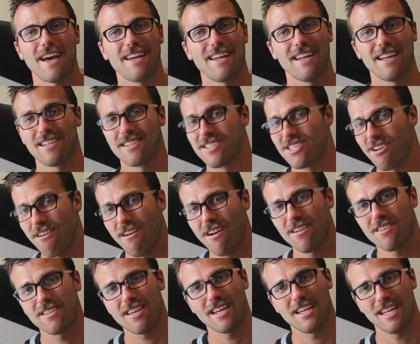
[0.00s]
I needed
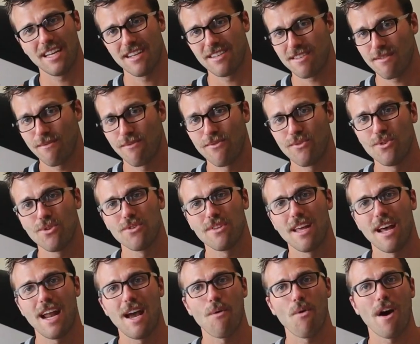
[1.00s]
salt. I needed some food
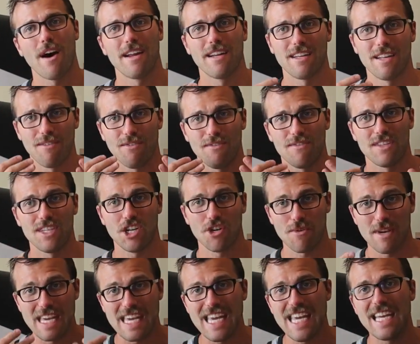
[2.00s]
that I wanted to, you
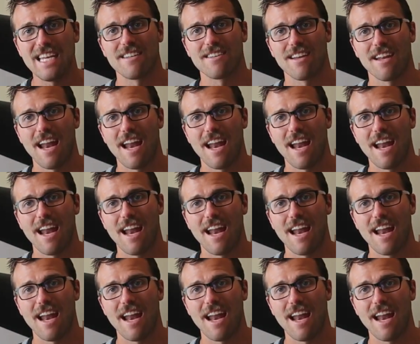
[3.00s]
know, eat.